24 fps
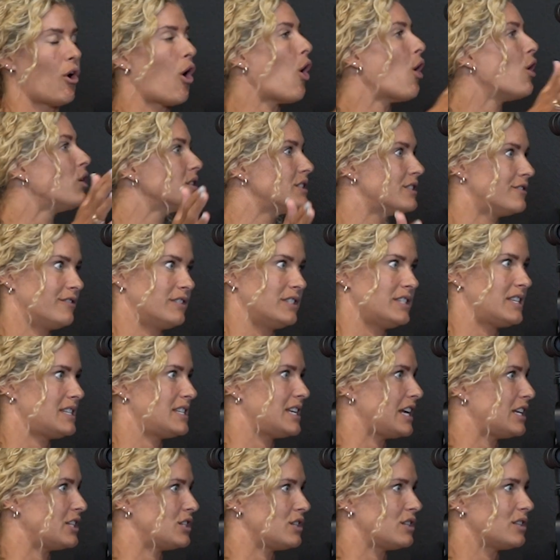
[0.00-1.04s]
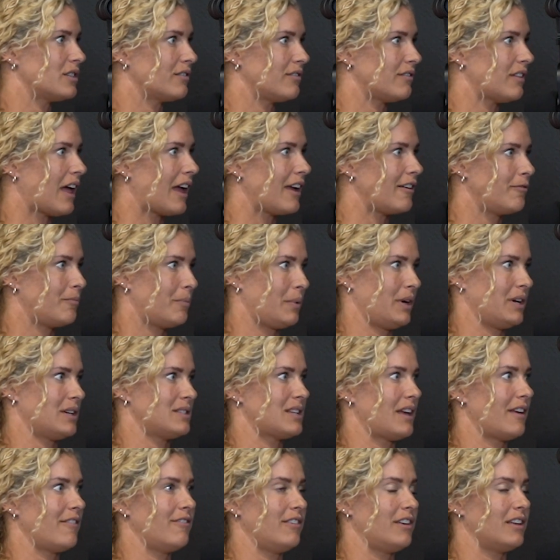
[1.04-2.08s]
all different stages of life because
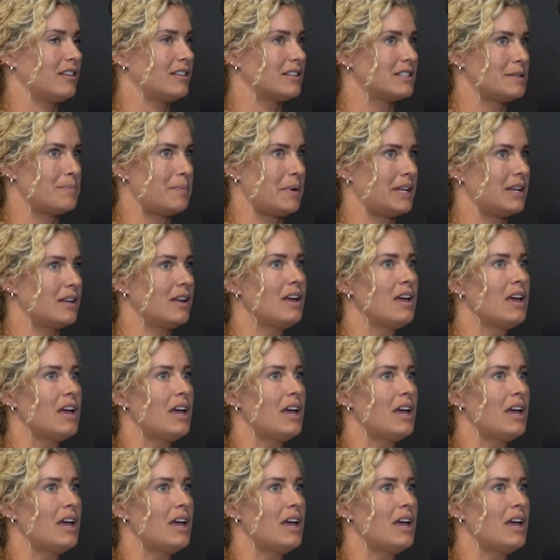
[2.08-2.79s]
I feel it's been